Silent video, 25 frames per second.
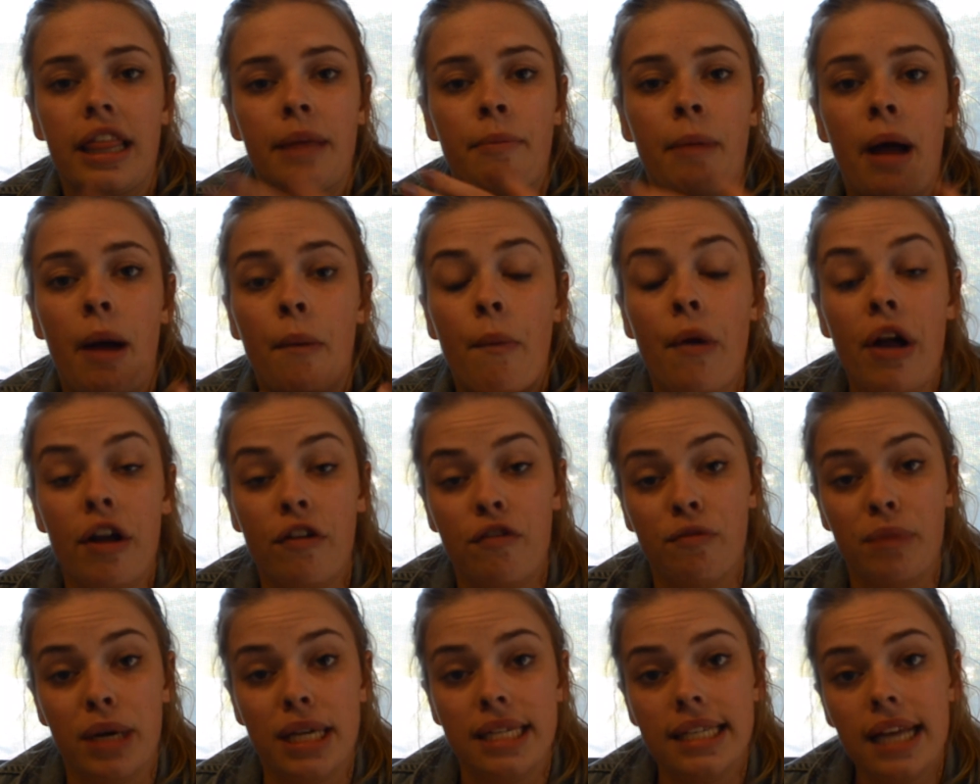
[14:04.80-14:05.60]
them I work
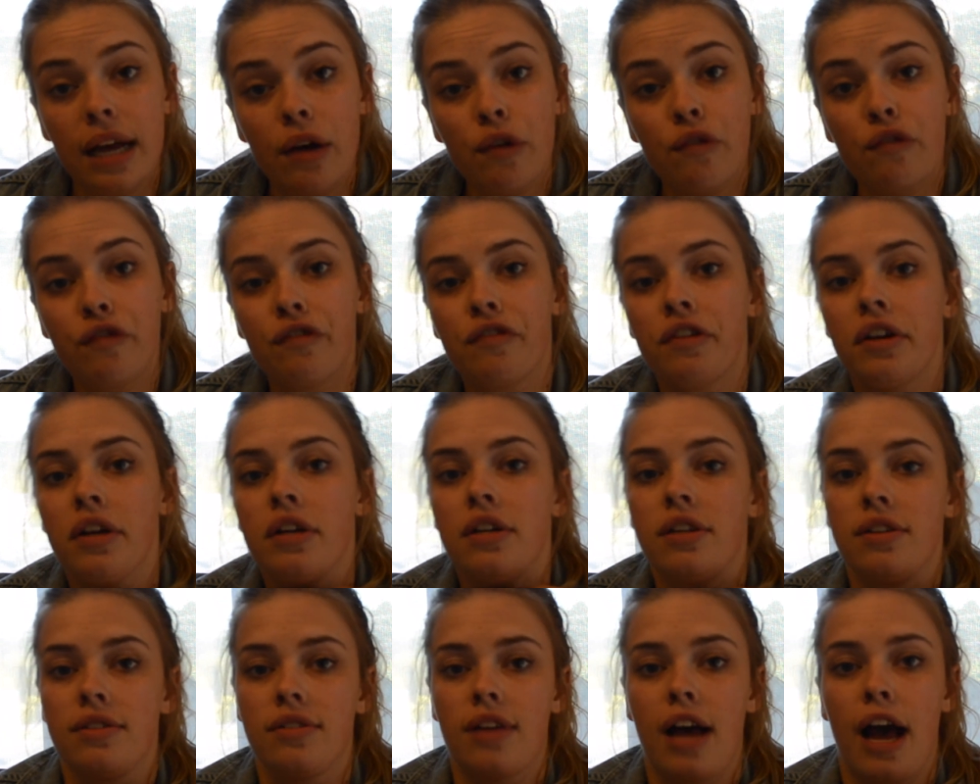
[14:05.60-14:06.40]
for myself.
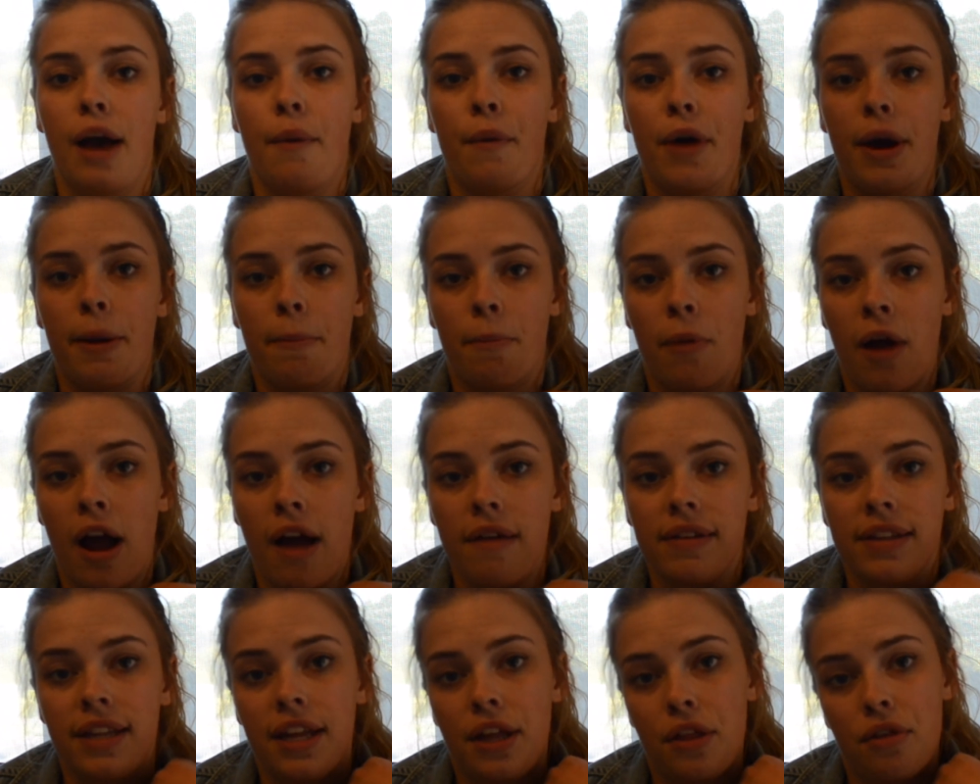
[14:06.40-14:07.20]
So I work
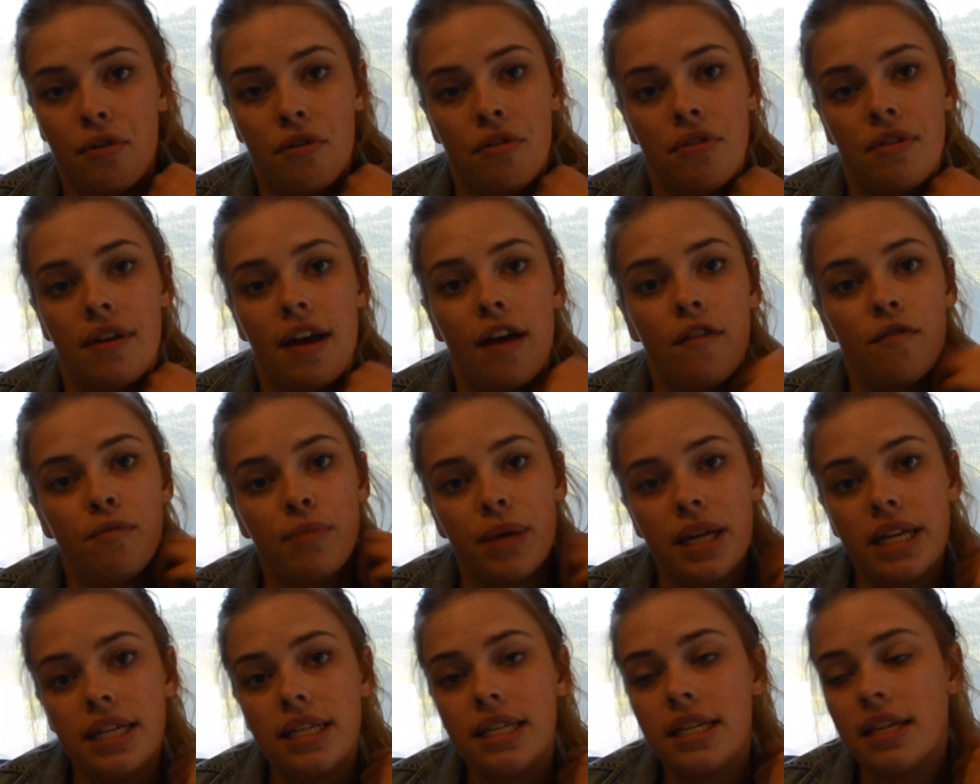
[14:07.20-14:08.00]
privately through the
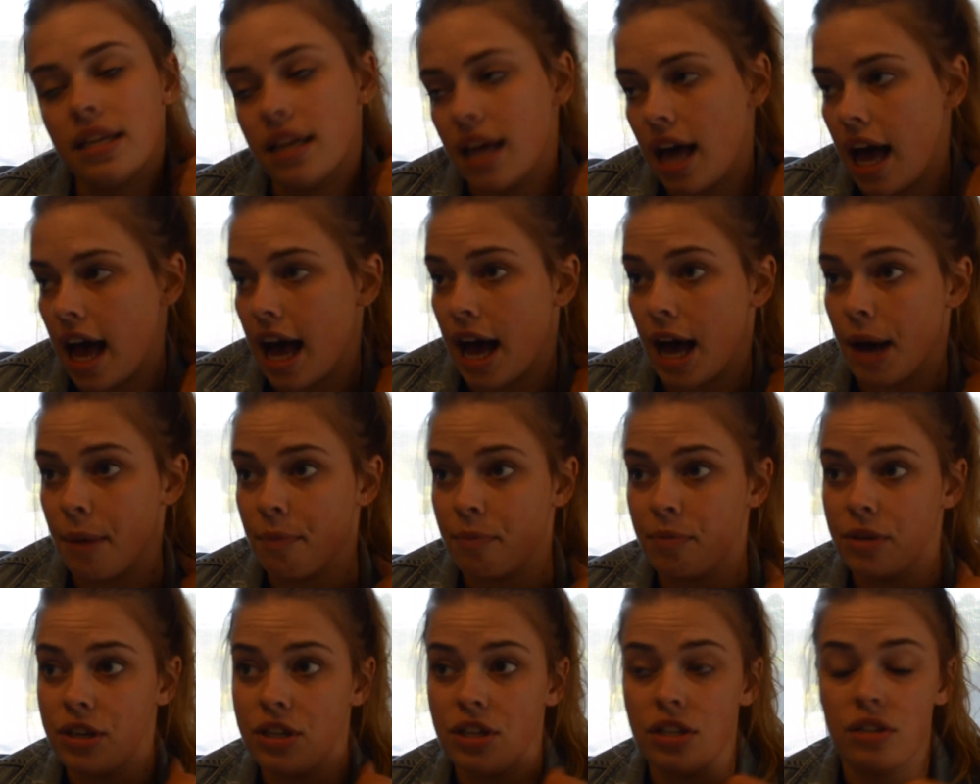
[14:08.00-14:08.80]
government,
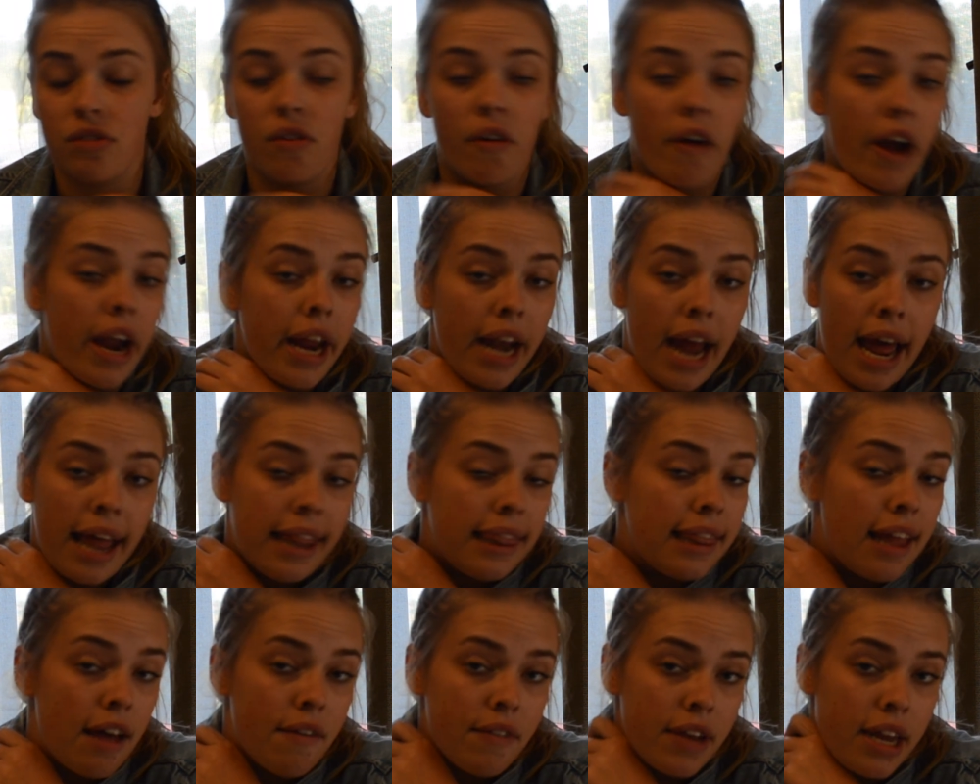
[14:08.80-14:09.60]
which is great. I
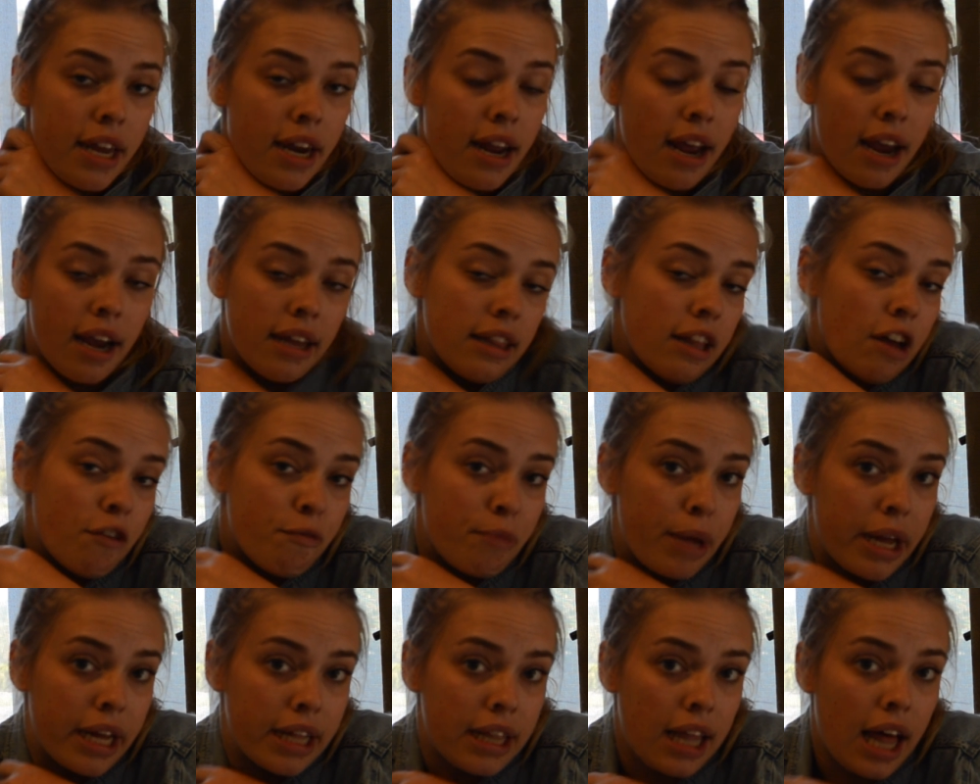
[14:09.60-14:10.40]
love it and I love
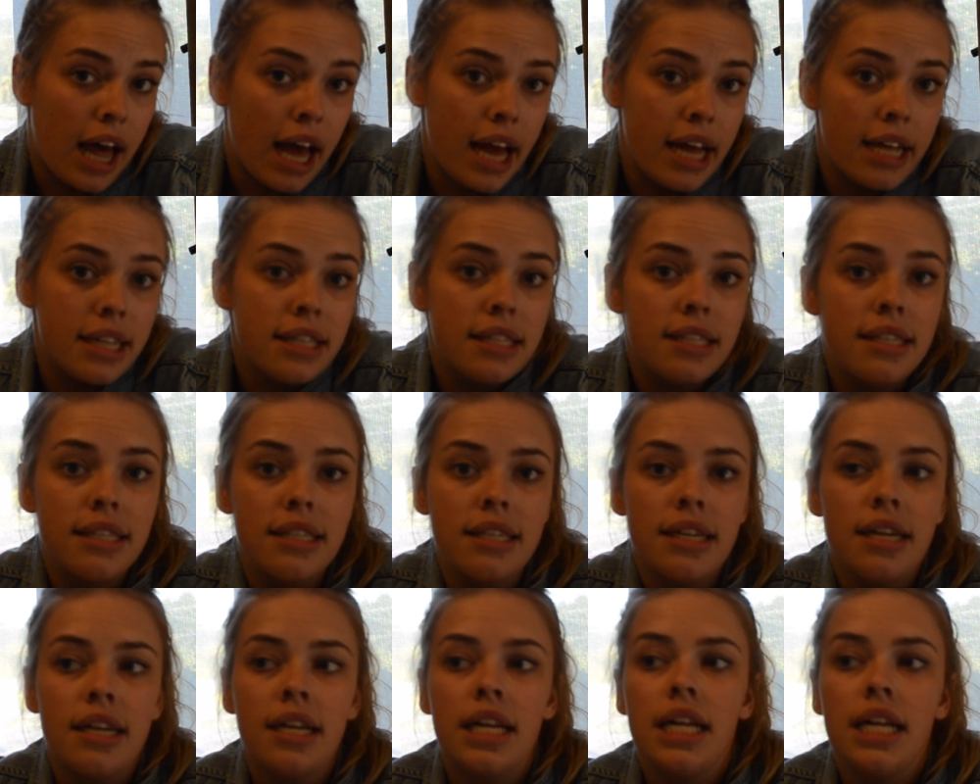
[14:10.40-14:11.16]
my clients.